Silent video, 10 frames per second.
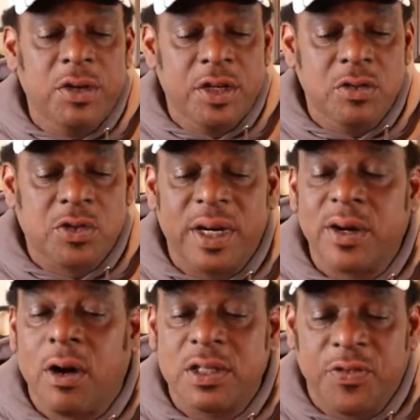only use
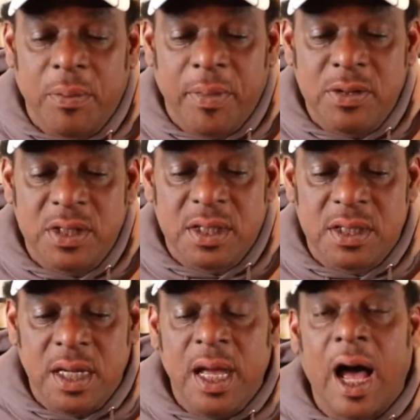credit cards for
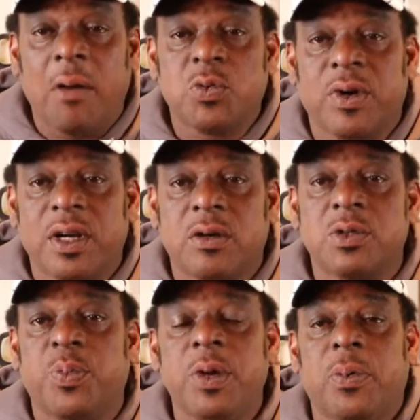emergencies. I was one of
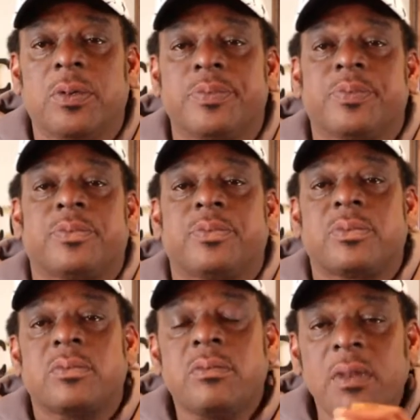those people.
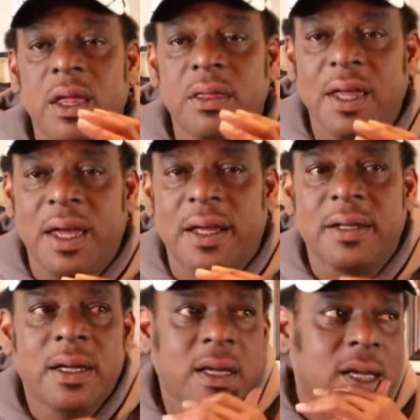
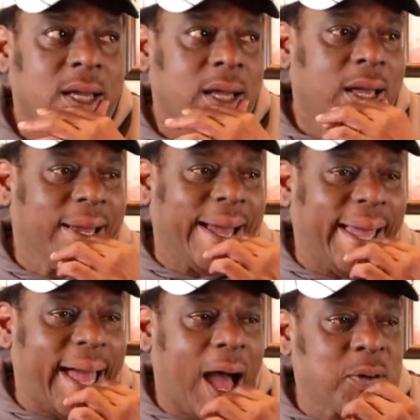Then
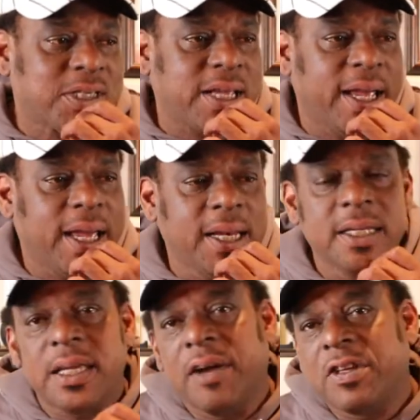I would say at
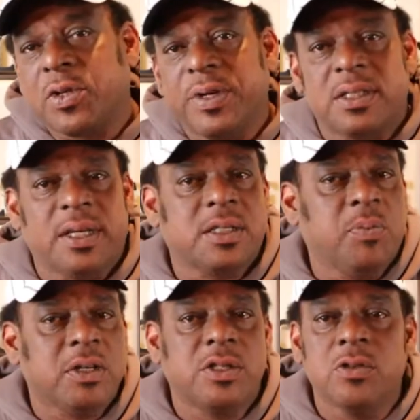least every three to six
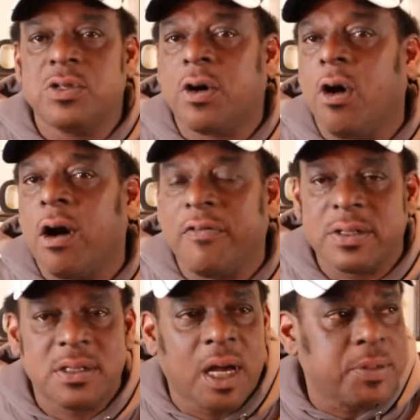months, use the card
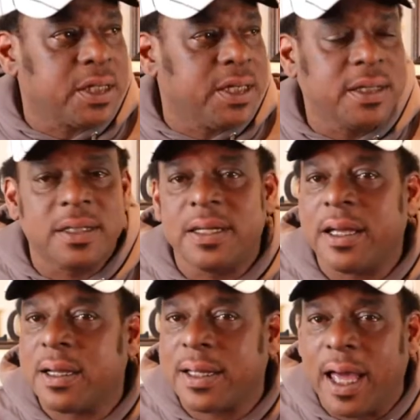for something, getting a
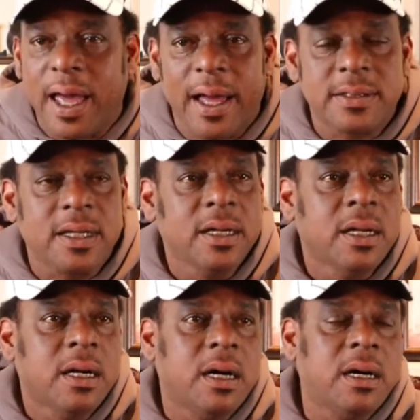tank of gas,
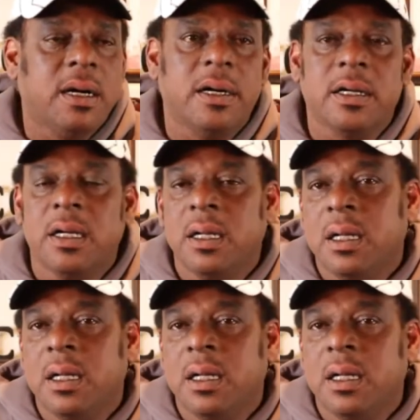uh,